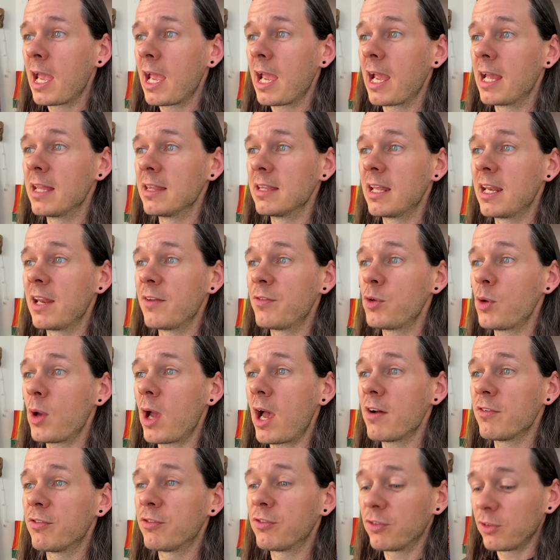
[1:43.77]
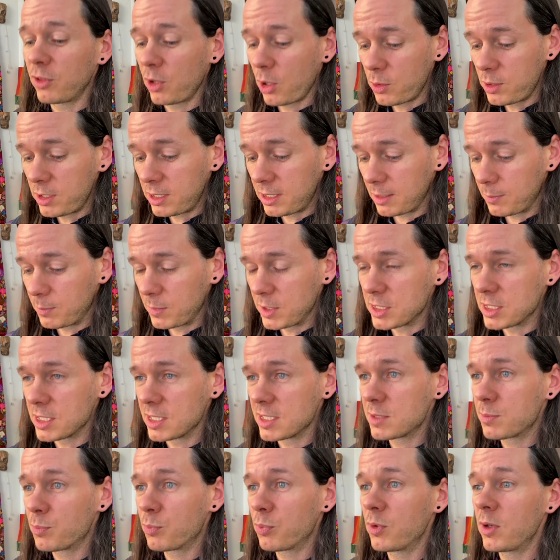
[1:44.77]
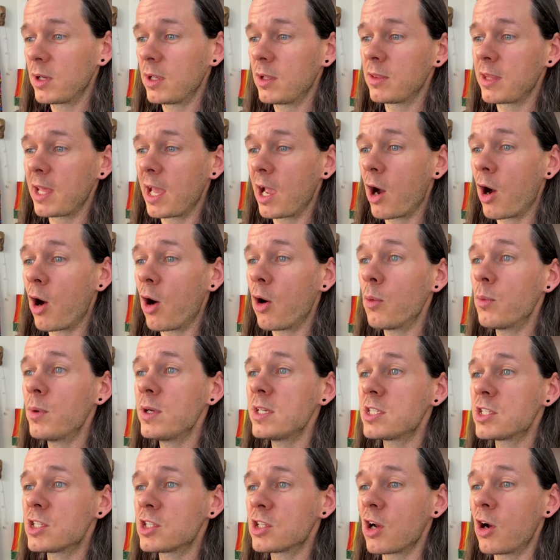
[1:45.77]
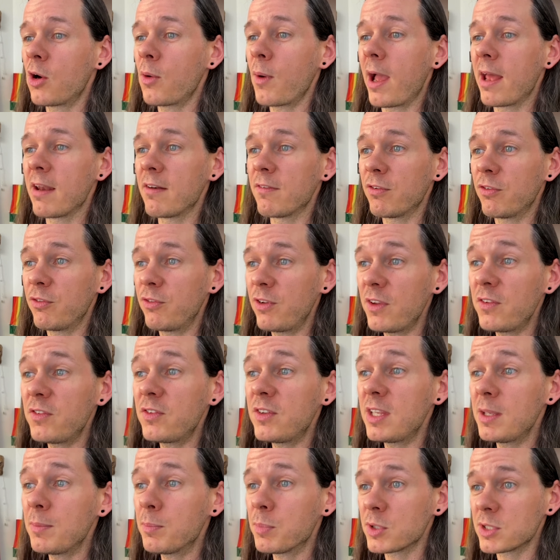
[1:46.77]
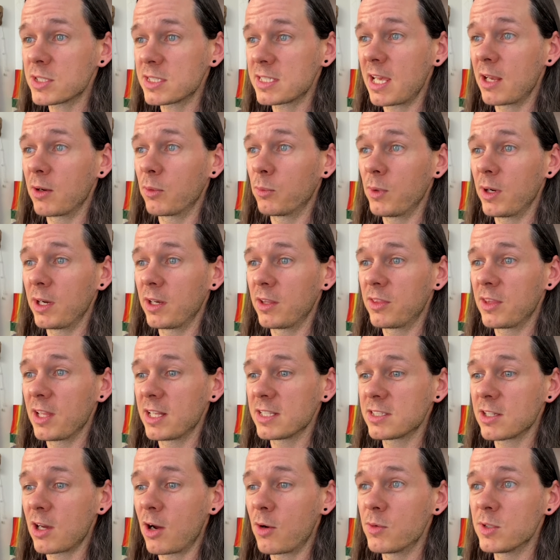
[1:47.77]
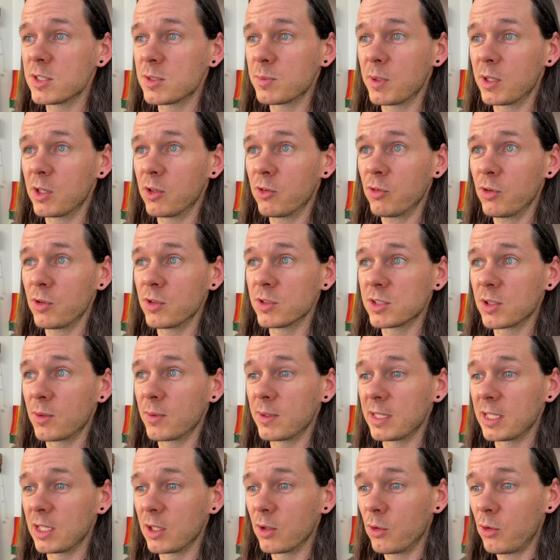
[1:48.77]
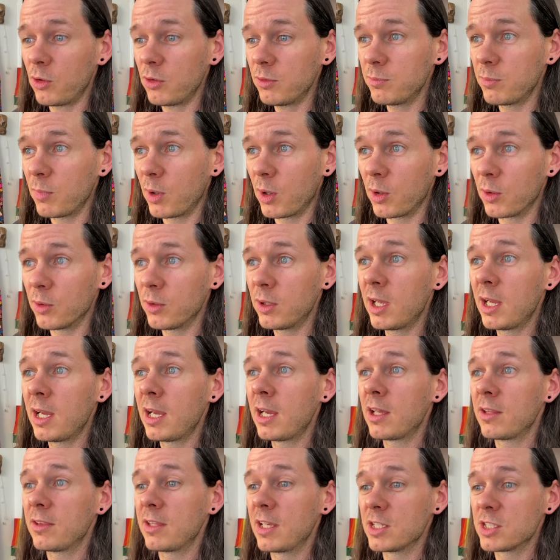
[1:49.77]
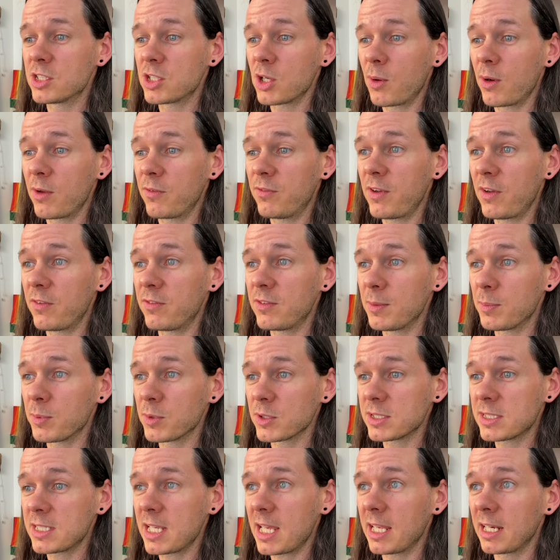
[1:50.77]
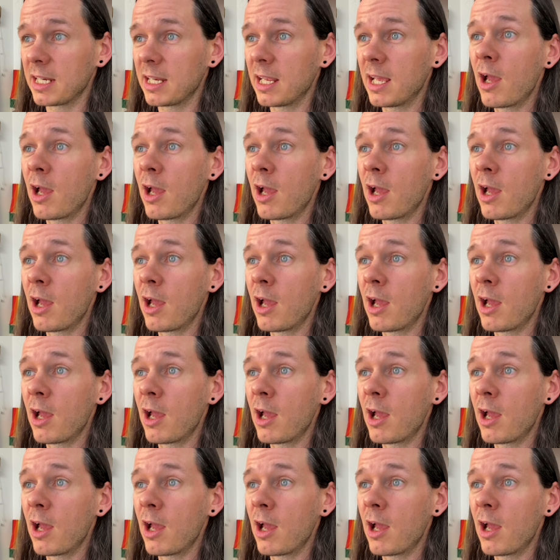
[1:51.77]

And then if you have floated images, they always show at 50% width. That's always been true. So in the old mode, they show at 50%.